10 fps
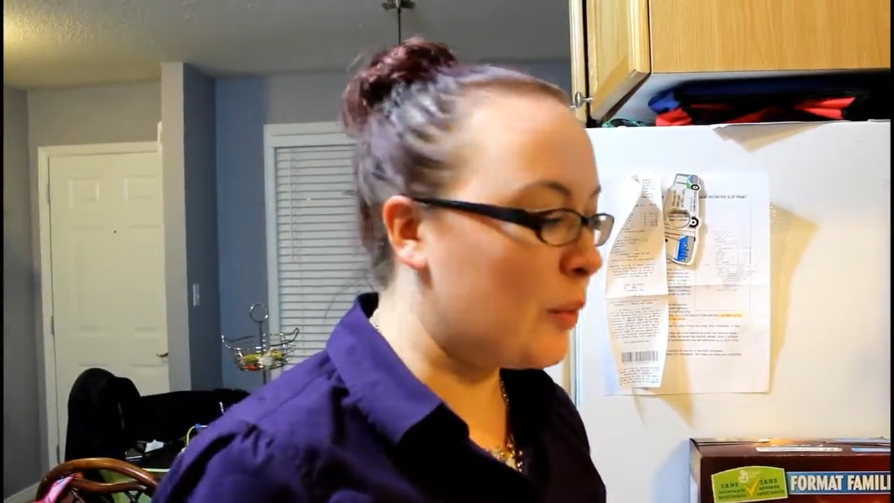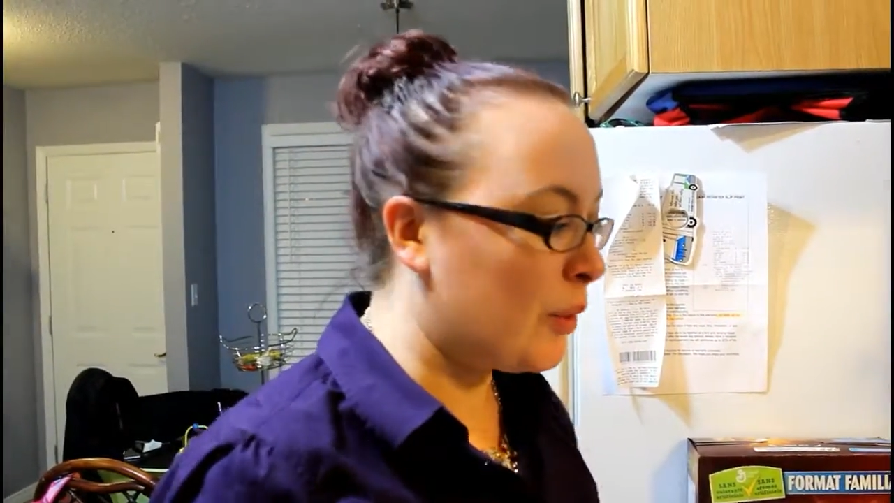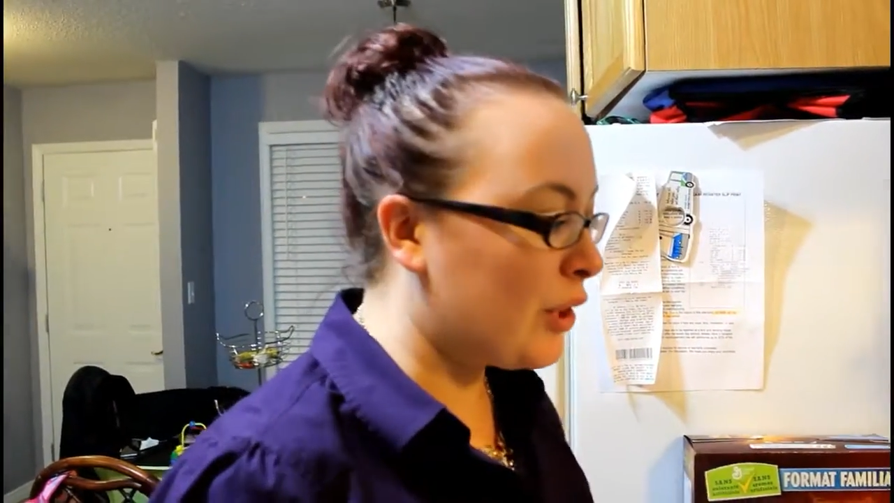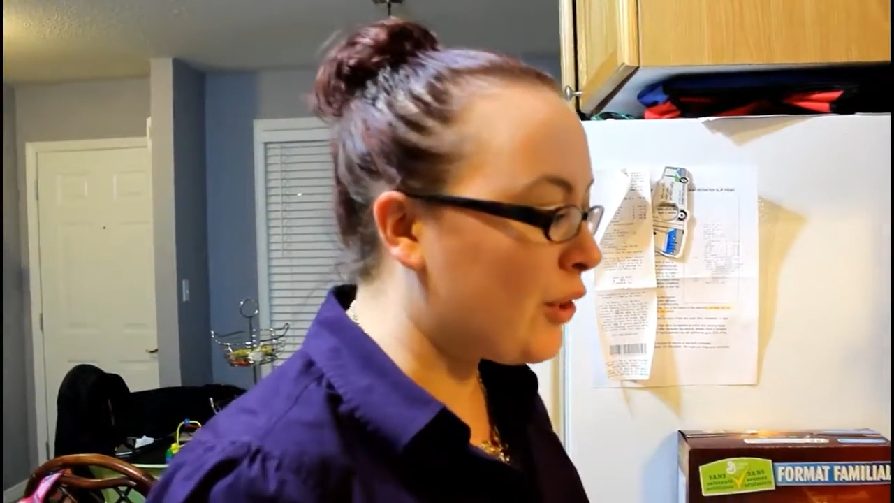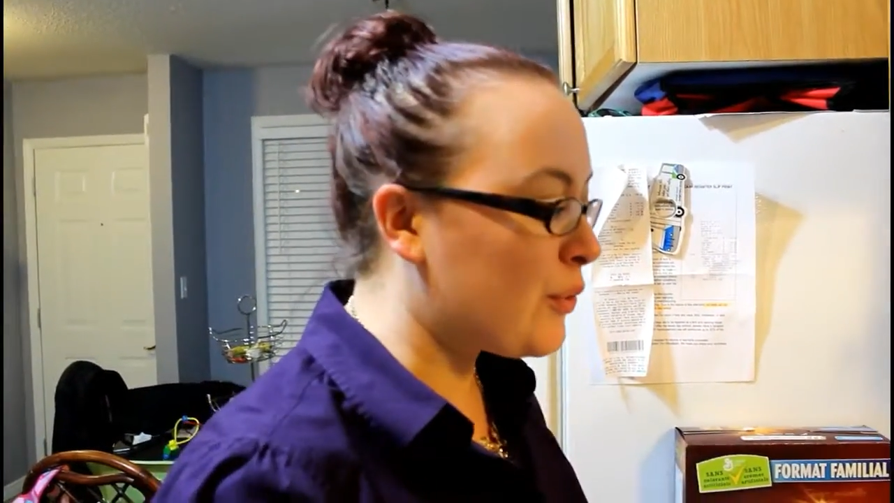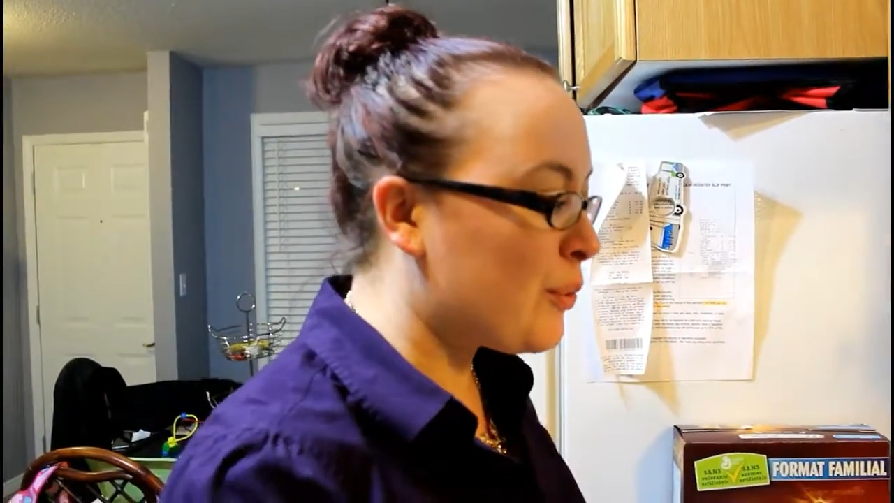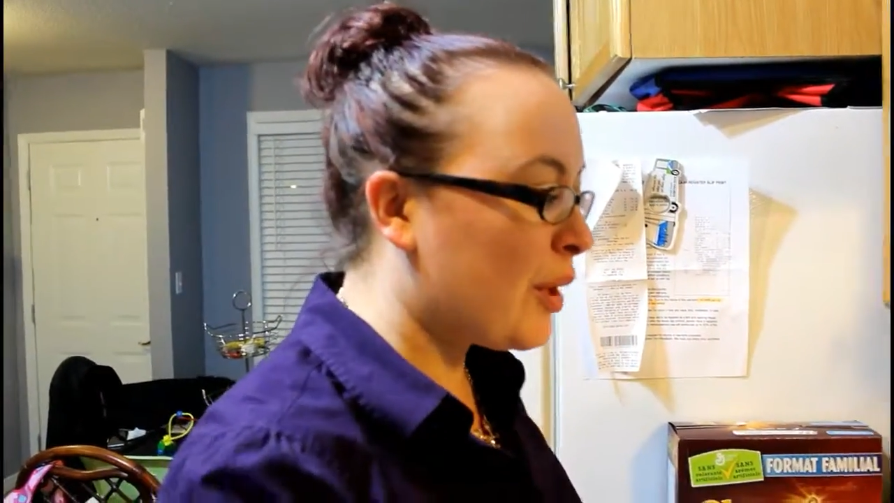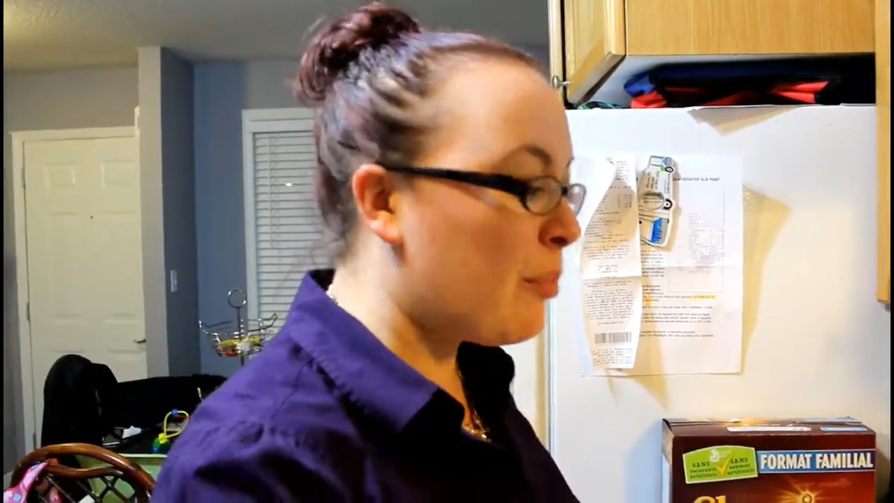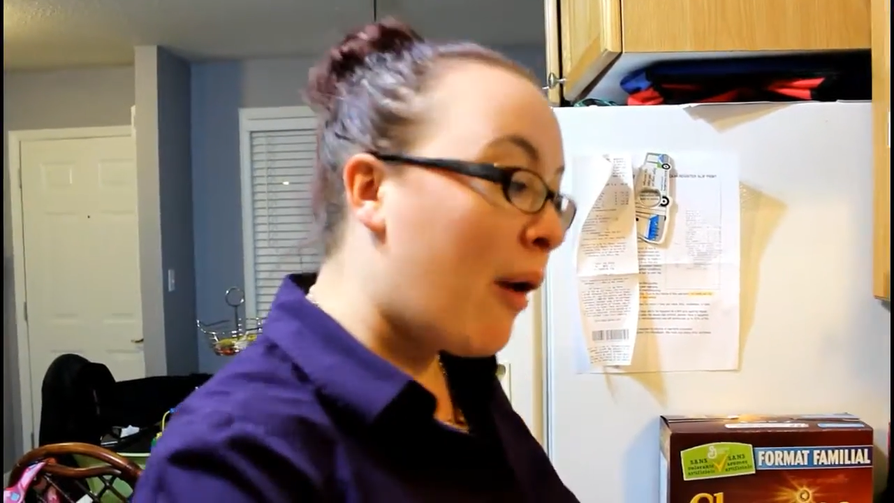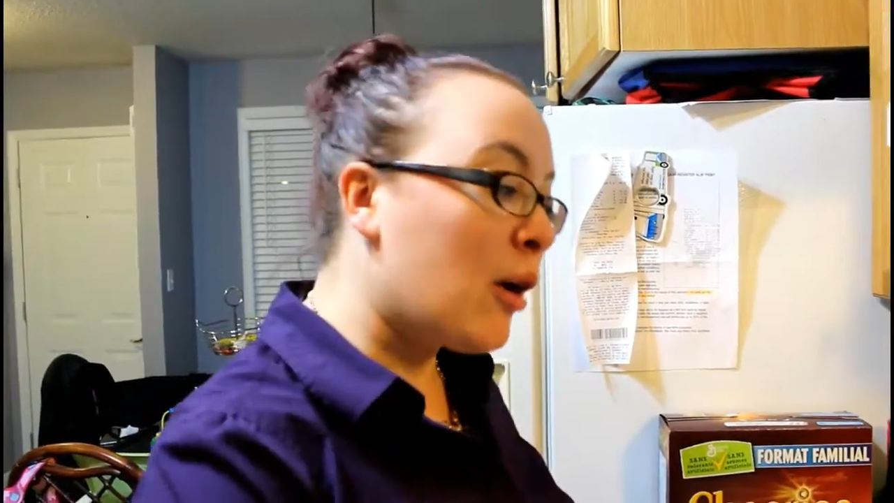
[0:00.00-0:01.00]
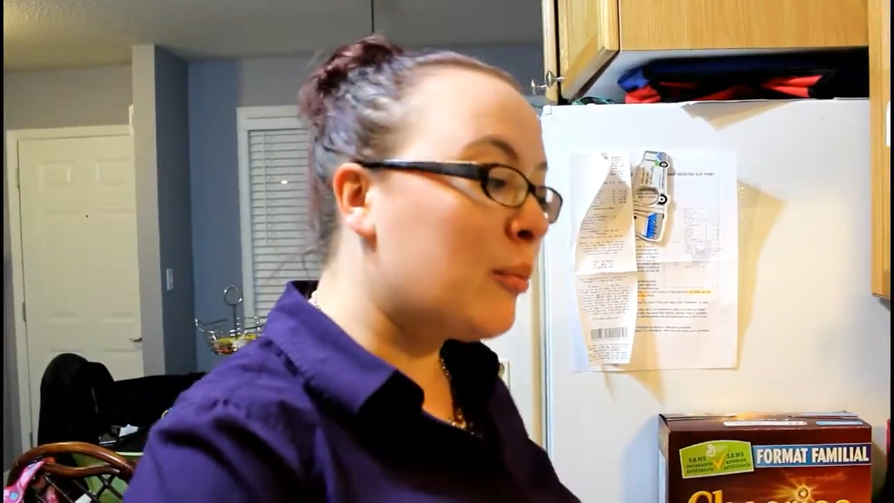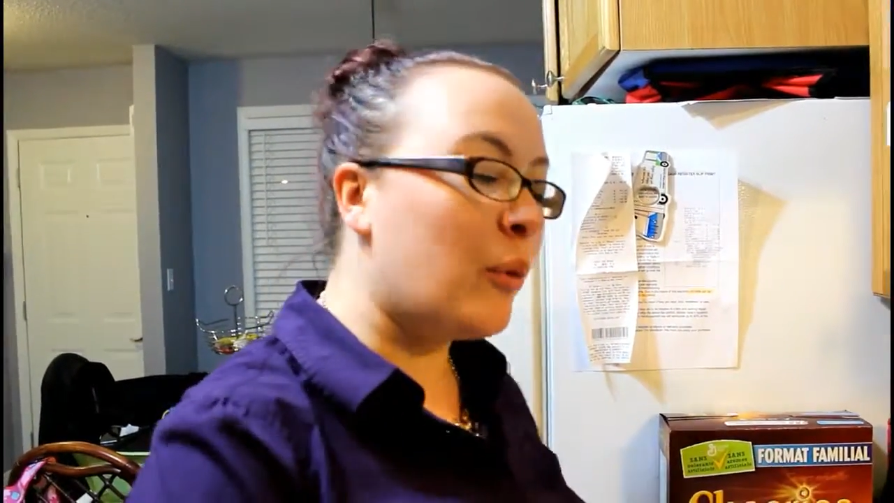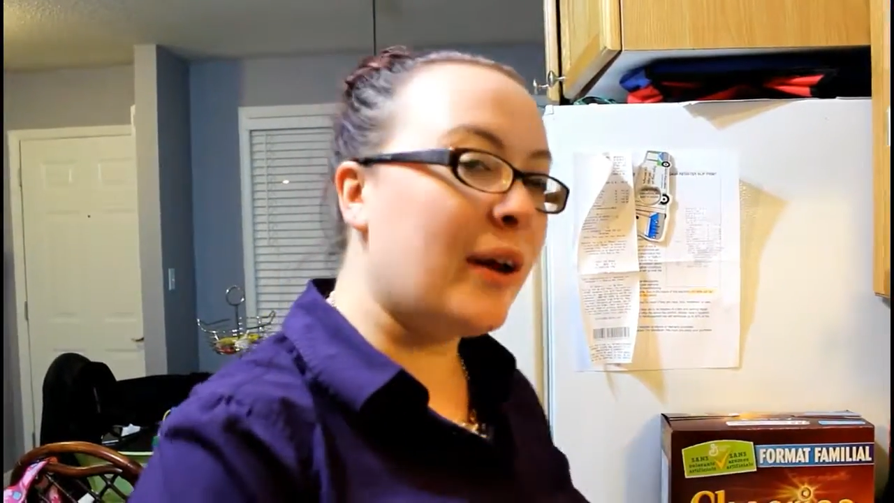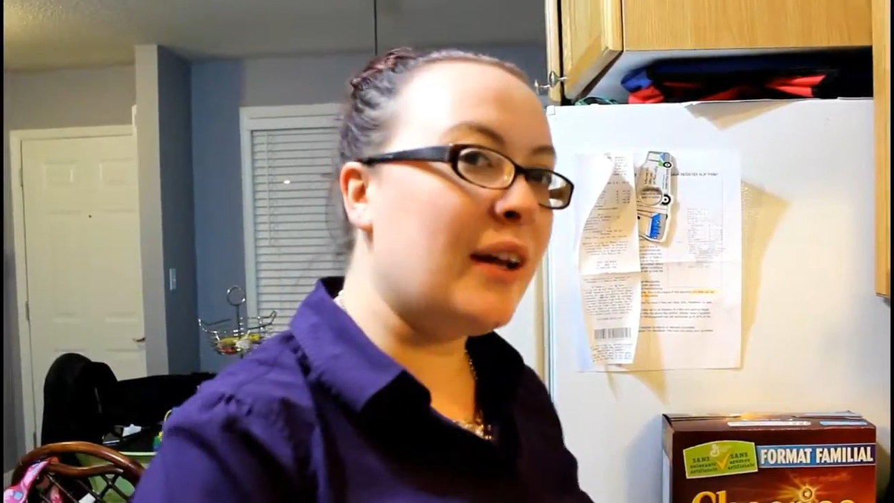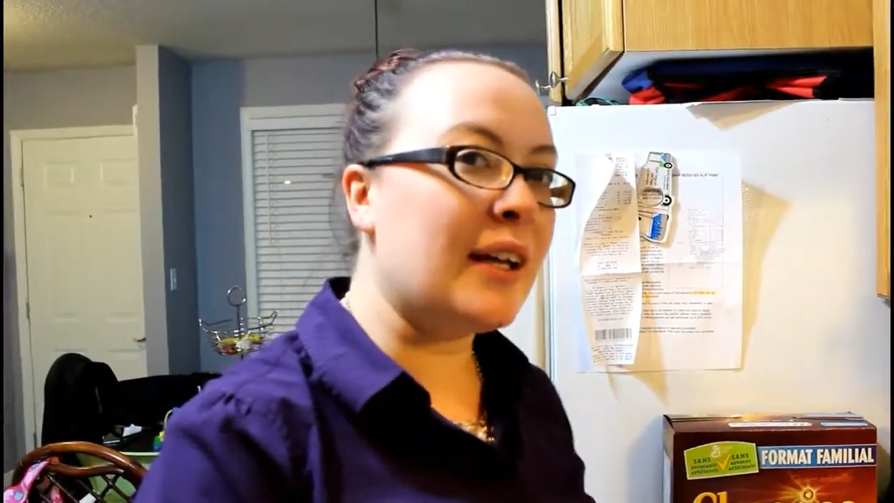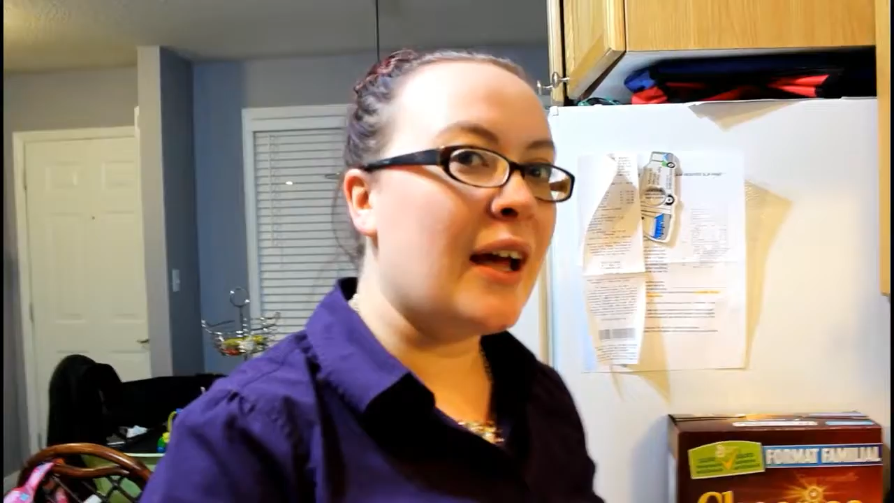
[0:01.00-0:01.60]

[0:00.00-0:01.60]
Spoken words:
So what we're gonna do is we're gonna parboil